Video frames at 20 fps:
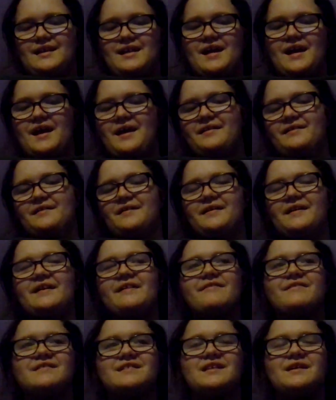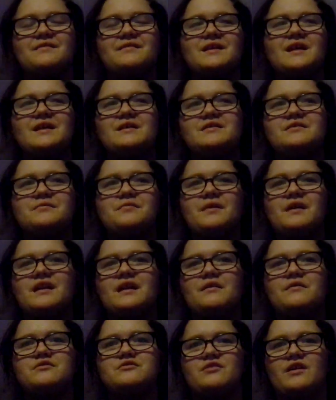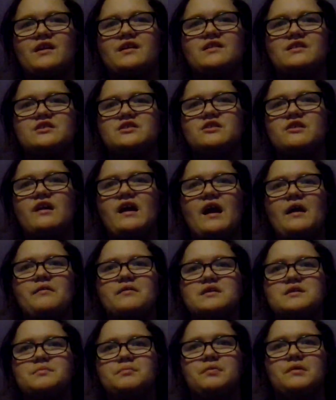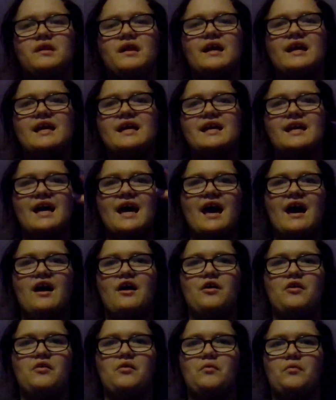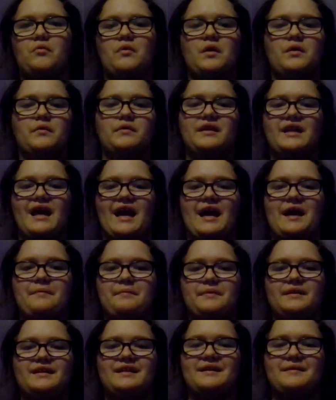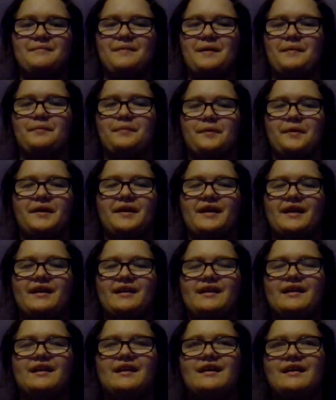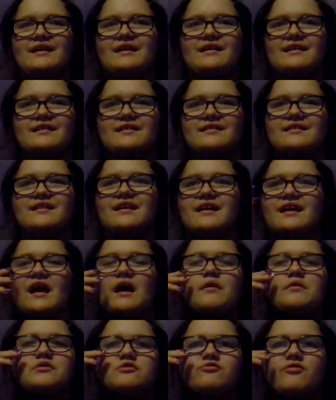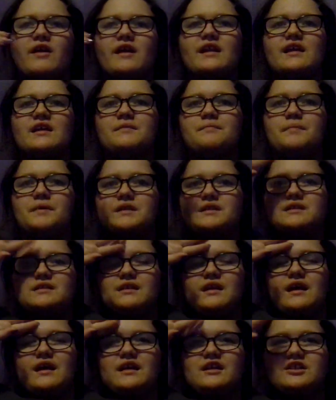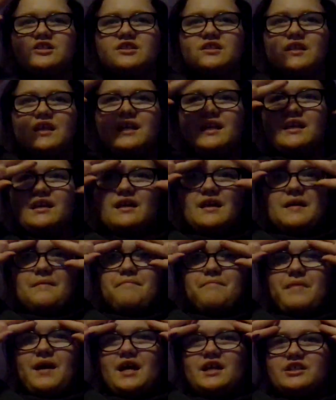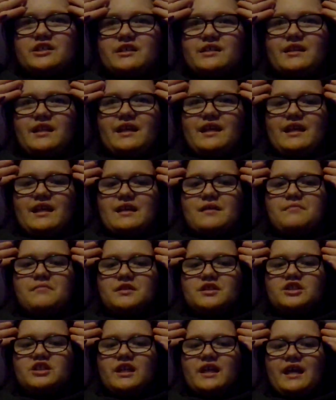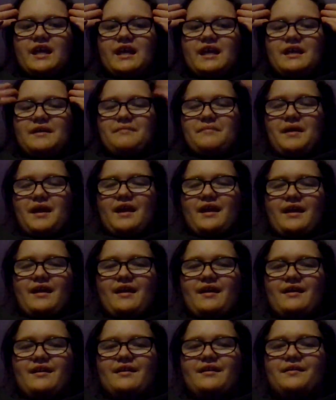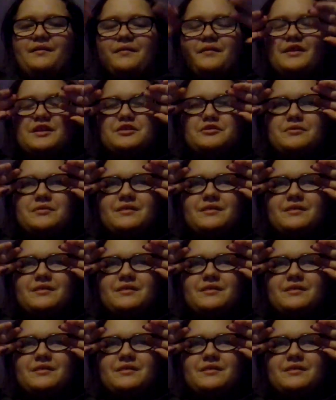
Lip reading: I don't know, even sometimes when I was writing the story, I was playing out what would happen in my brain. Like, I was writing, but slash, like, imagining, like, imaging it in my head, which